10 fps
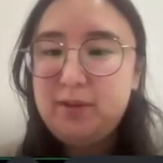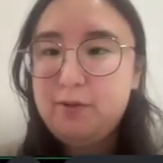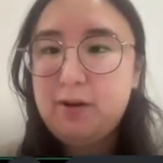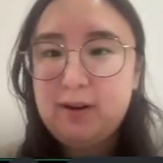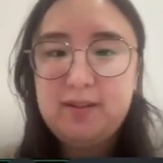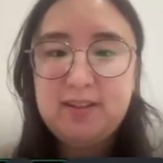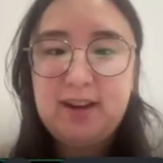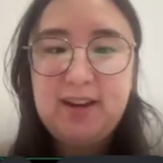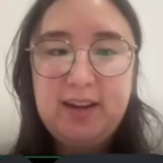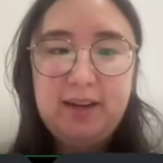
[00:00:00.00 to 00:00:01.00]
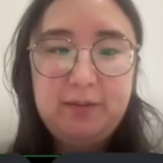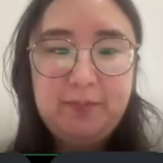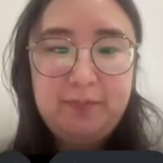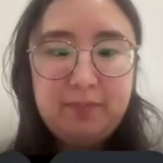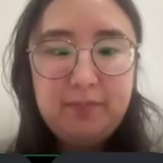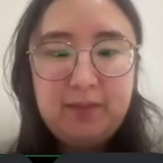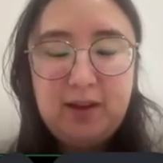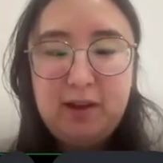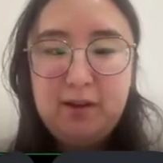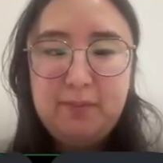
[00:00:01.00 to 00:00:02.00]
you are designing.
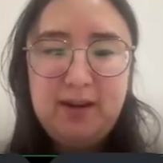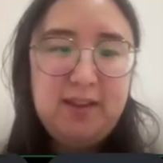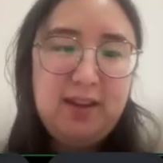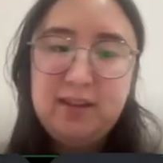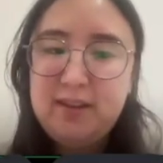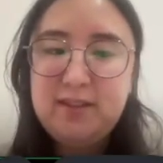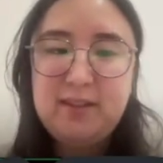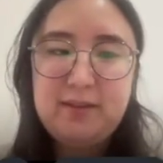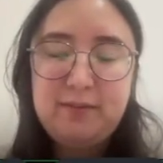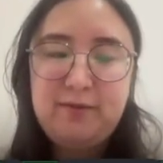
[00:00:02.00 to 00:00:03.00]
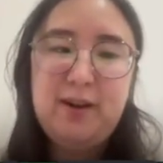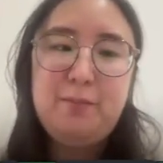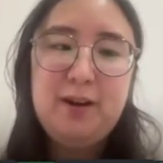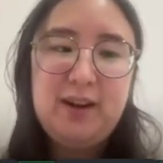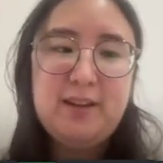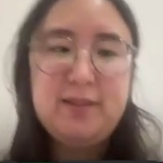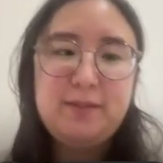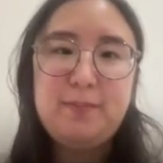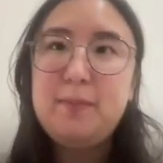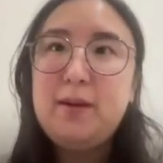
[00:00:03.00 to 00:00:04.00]
And I think this framework
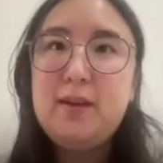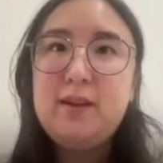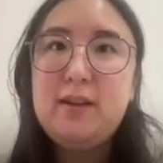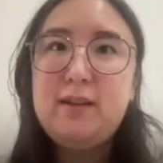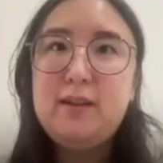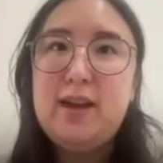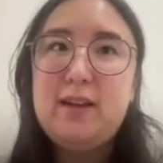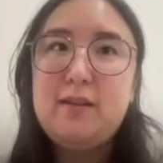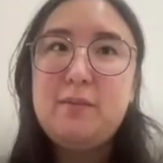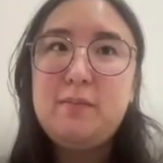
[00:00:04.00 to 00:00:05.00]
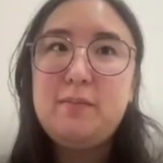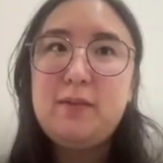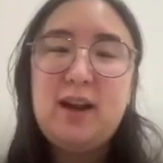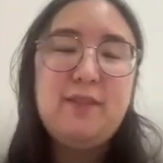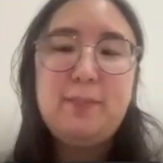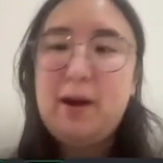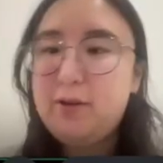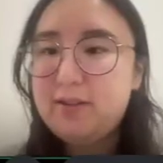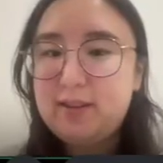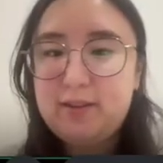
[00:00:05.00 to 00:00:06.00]
has like kind of
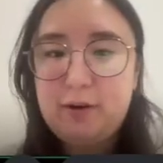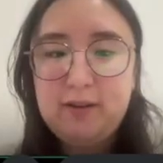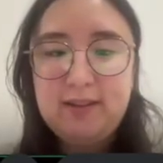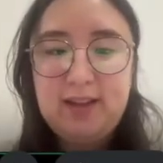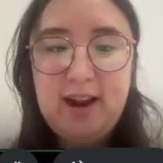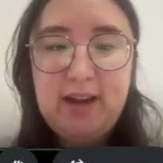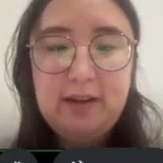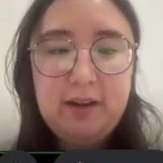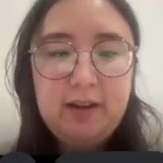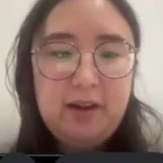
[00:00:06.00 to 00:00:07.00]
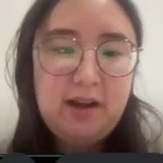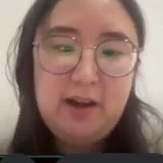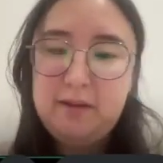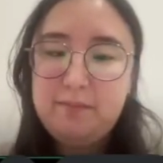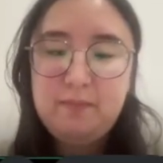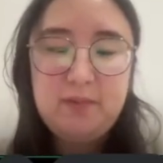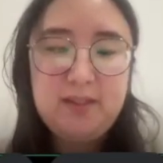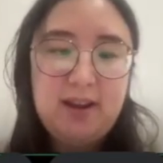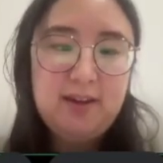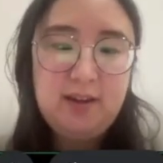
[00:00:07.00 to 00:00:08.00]
empowers us to all design.
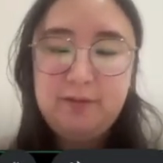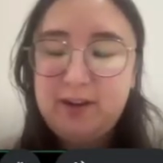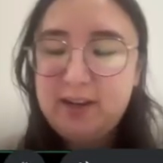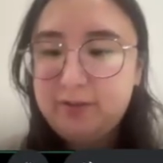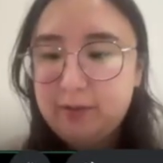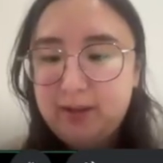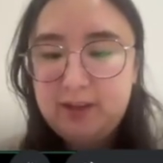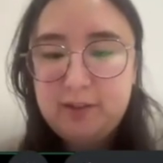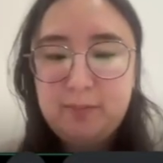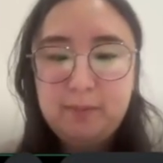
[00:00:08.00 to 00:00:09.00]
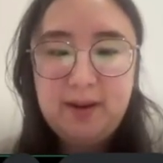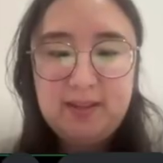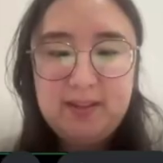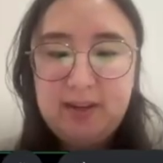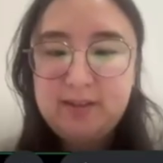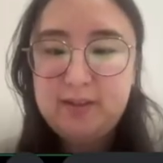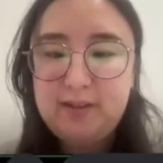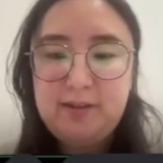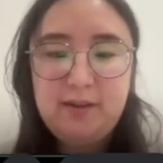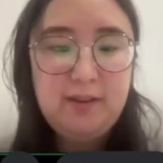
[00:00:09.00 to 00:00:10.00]
Design can range from like super basic to
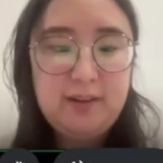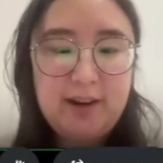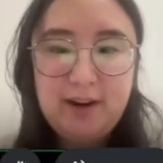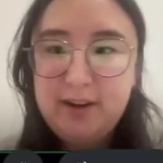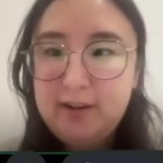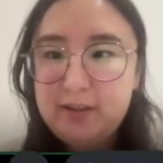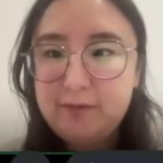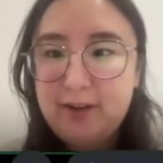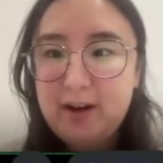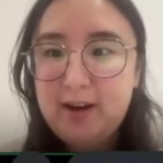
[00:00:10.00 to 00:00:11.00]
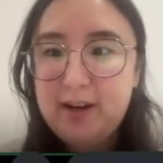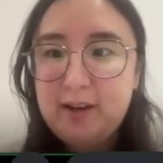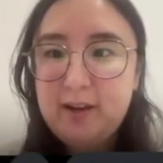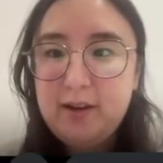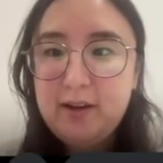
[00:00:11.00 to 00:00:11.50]
utilitarian to very